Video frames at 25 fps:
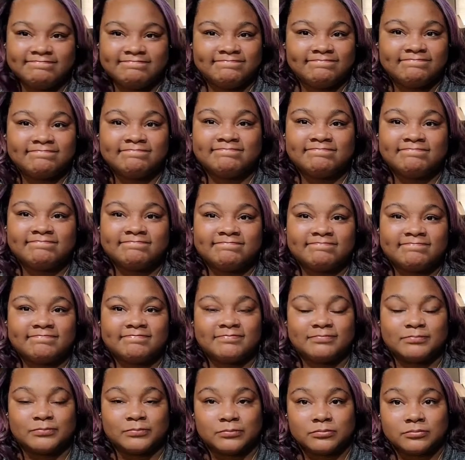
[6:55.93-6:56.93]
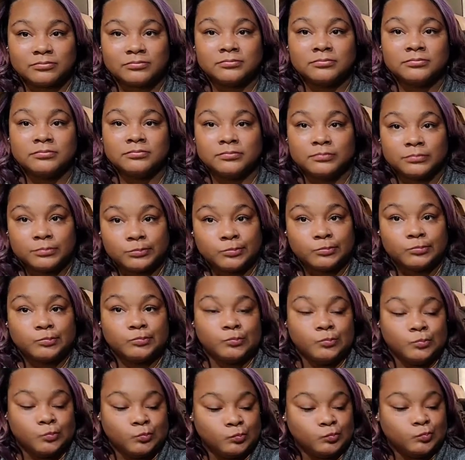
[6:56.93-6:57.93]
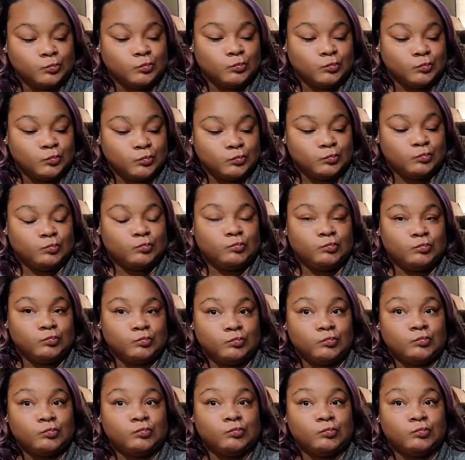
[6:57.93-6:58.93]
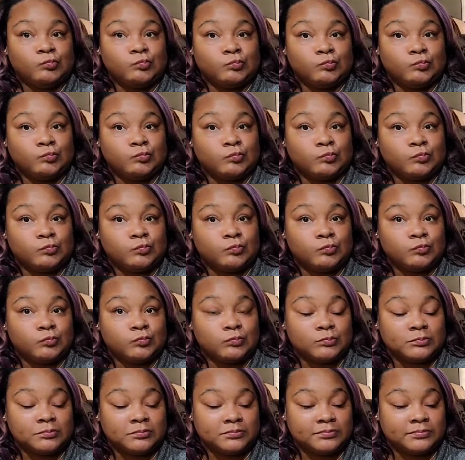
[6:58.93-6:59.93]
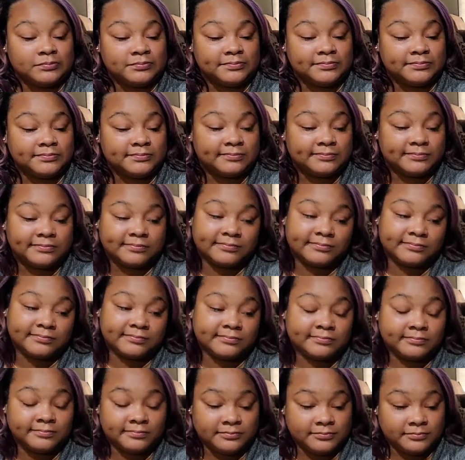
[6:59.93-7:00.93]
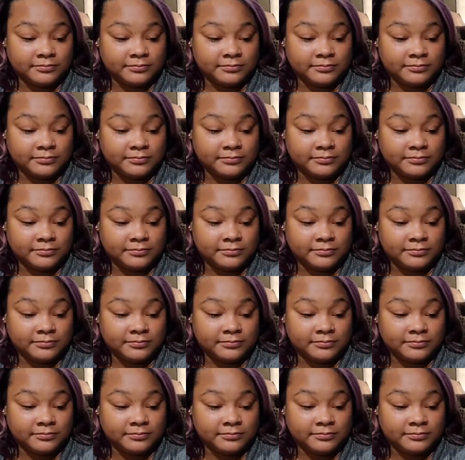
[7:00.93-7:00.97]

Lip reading: [no speech]